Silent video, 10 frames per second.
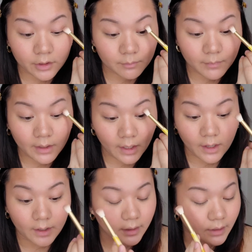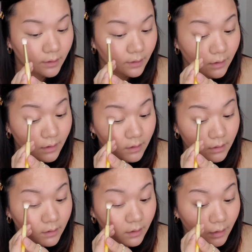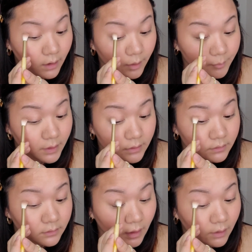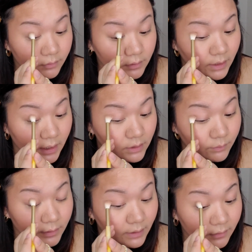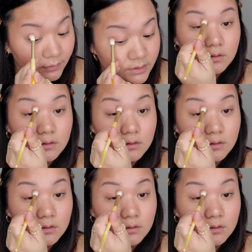of my eye, and not really anywhere else.